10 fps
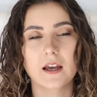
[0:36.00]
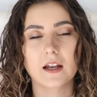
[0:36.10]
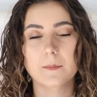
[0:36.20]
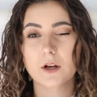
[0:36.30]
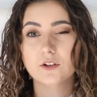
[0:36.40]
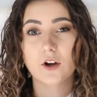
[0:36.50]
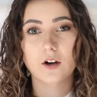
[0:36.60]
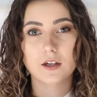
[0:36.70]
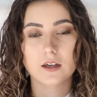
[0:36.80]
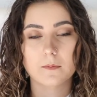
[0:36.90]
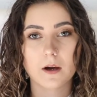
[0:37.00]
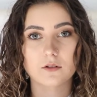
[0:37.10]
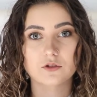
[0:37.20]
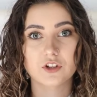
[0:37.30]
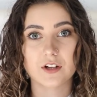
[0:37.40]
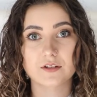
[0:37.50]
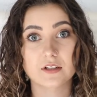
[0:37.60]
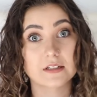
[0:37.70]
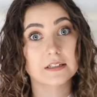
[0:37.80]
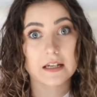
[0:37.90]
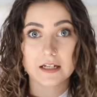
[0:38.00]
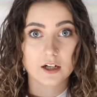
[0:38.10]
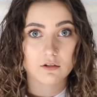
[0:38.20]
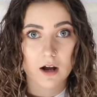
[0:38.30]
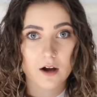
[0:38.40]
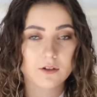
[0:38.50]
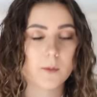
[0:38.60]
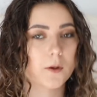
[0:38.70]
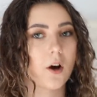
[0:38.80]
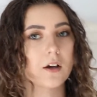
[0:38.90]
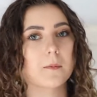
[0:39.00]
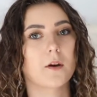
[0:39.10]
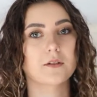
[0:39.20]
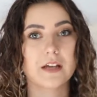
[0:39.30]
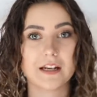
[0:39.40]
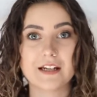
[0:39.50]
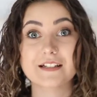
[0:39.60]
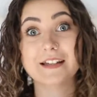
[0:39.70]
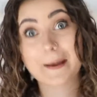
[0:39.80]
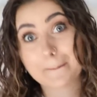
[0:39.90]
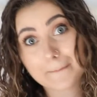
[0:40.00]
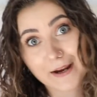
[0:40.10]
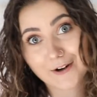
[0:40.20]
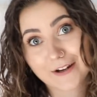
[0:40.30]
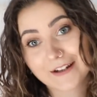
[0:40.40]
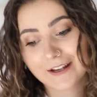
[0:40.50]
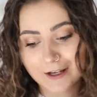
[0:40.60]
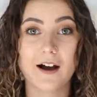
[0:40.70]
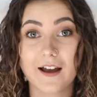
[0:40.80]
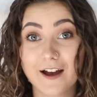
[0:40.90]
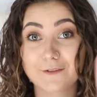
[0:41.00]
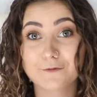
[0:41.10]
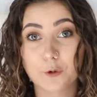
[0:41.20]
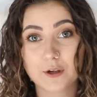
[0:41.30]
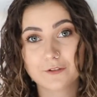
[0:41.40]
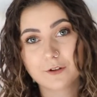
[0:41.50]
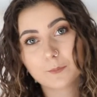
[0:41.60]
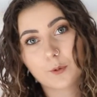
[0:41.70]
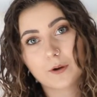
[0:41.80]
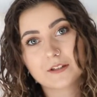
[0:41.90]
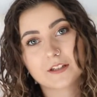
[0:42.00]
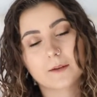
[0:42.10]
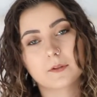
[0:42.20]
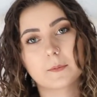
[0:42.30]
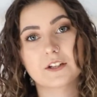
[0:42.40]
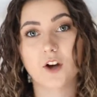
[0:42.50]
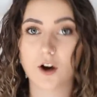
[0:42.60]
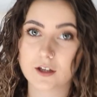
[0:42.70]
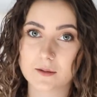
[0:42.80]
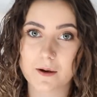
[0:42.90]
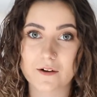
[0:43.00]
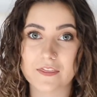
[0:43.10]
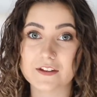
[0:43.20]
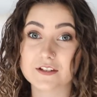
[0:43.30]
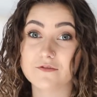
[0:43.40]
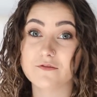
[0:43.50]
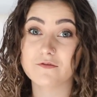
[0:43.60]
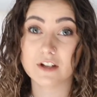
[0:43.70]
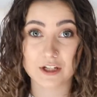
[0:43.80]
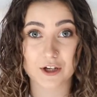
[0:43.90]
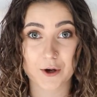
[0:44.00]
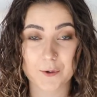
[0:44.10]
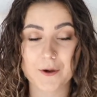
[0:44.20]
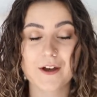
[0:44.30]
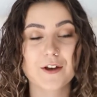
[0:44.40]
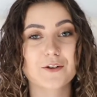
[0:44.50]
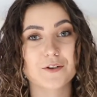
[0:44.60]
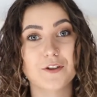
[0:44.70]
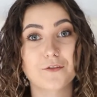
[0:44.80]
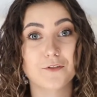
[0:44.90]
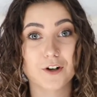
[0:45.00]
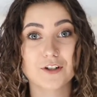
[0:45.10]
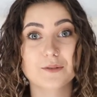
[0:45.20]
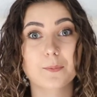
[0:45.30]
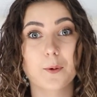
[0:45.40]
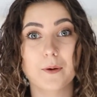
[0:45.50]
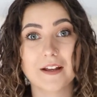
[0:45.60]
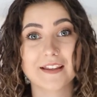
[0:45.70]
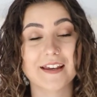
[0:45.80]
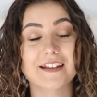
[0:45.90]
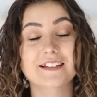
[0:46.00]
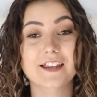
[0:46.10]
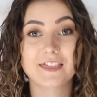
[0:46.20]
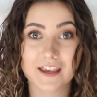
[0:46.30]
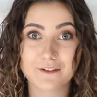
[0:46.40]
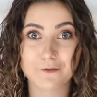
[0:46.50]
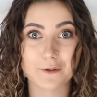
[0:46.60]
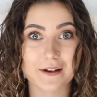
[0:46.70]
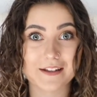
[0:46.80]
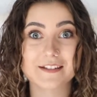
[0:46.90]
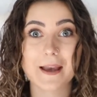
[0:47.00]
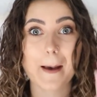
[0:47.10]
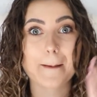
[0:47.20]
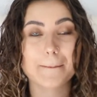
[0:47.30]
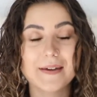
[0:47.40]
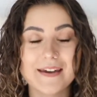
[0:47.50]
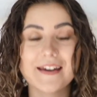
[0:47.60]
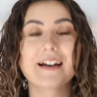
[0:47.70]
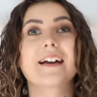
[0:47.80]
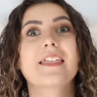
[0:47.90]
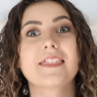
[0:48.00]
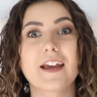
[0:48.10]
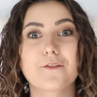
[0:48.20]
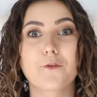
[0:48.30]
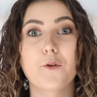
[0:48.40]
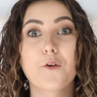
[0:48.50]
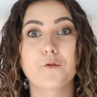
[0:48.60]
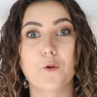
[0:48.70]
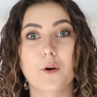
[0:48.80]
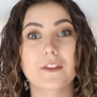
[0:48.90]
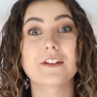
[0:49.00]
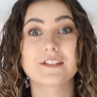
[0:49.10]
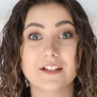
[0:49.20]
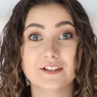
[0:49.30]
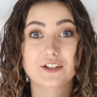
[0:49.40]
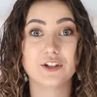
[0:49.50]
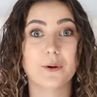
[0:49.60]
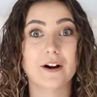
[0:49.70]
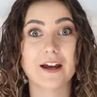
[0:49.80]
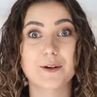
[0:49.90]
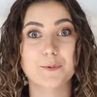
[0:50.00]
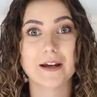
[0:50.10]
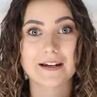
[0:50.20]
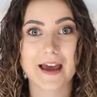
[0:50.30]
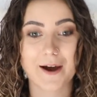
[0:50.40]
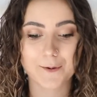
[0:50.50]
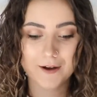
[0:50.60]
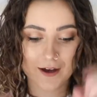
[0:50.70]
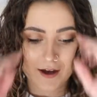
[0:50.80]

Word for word: And I'm not talking about just dating around, I'm talking about dating to get married. I have four different points that I'm going to be talking about in this video. So the first point is thankfulness. Be thankful for the season you are in right now.